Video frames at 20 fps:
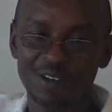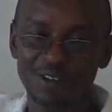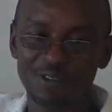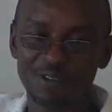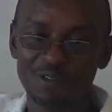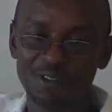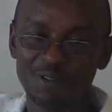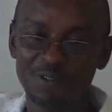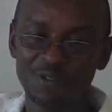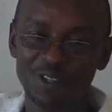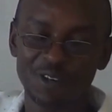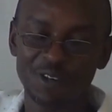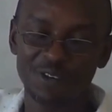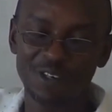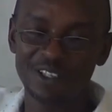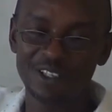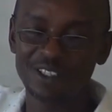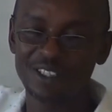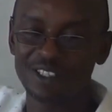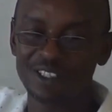from the
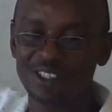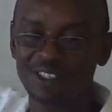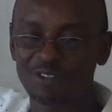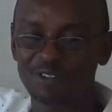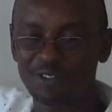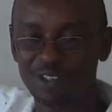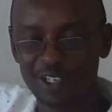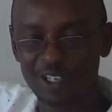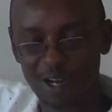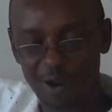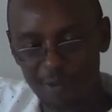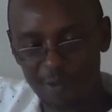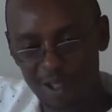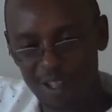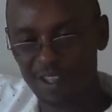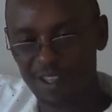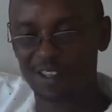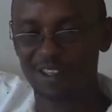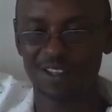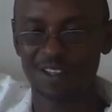one that is far
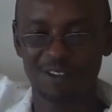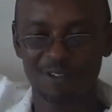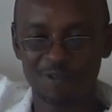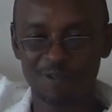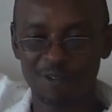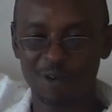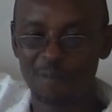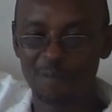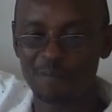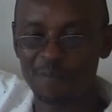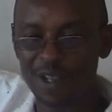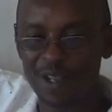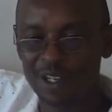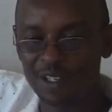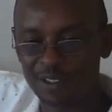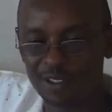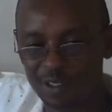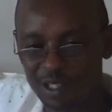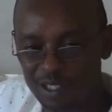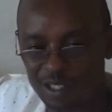away from
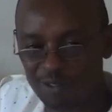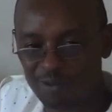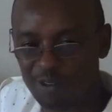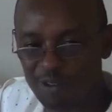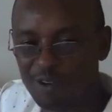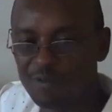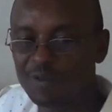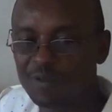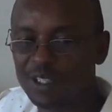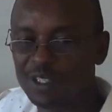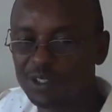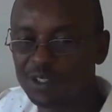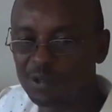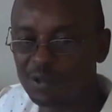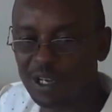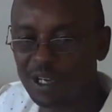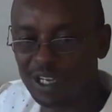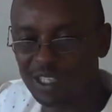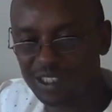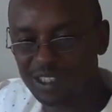being transformed into
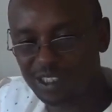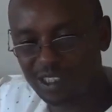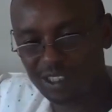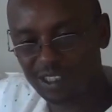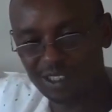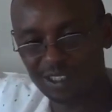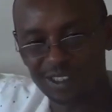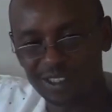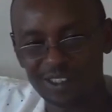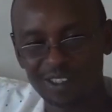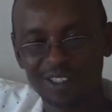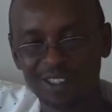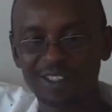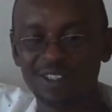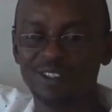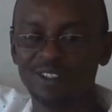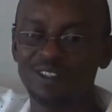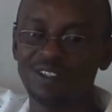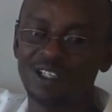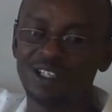cash
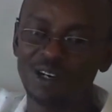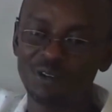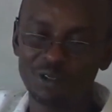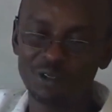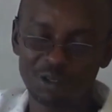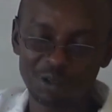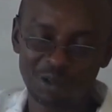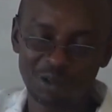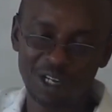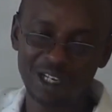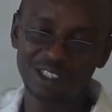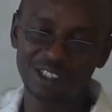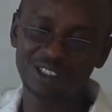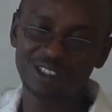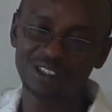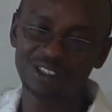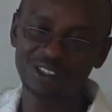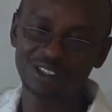down to cash.